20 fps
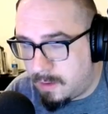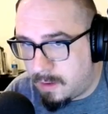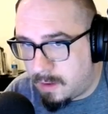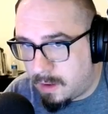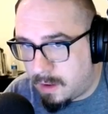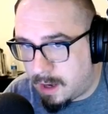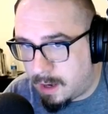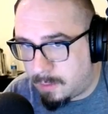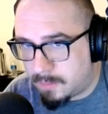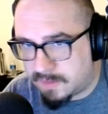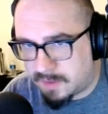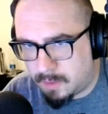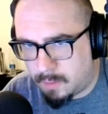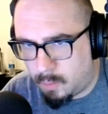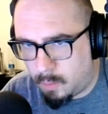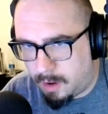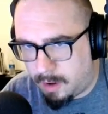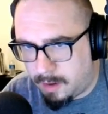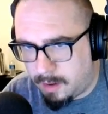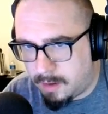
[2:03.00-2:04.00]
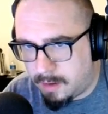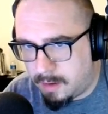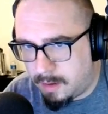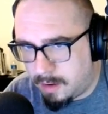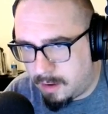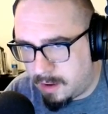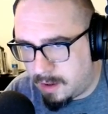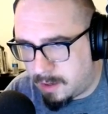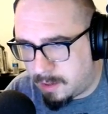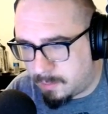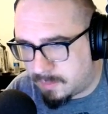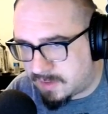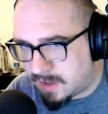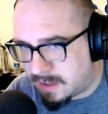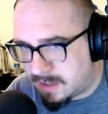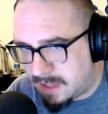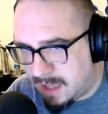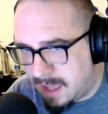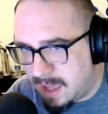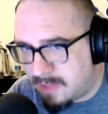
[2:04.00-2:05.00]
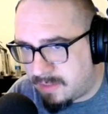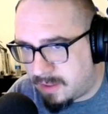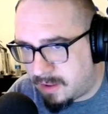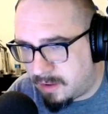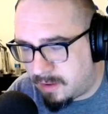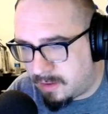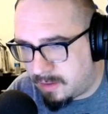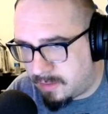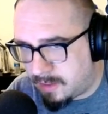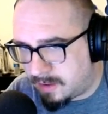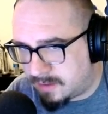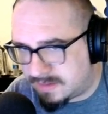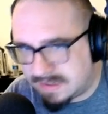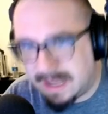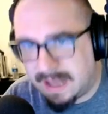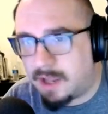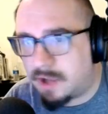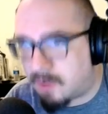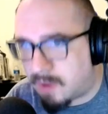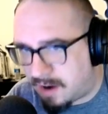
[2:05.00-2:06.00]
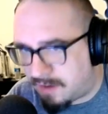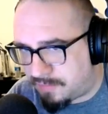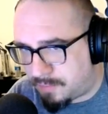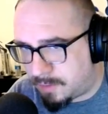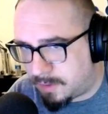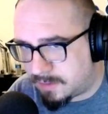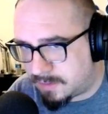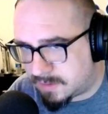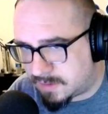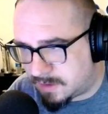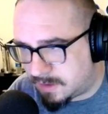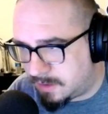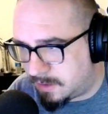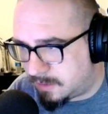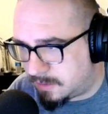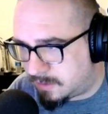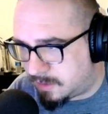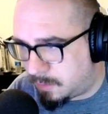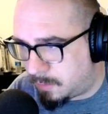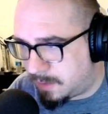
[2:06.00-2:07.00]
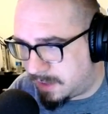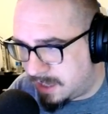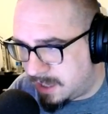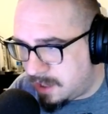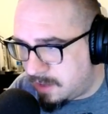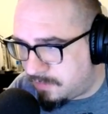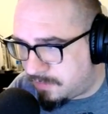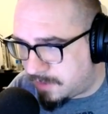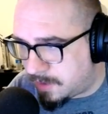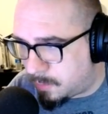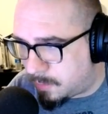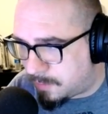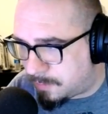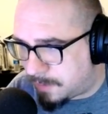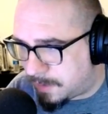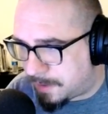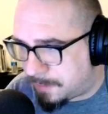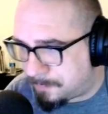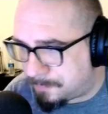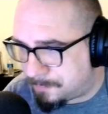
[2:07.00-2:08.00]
And I was like, what? And he was like, yeah, the Telegraph wants to do an interview with me.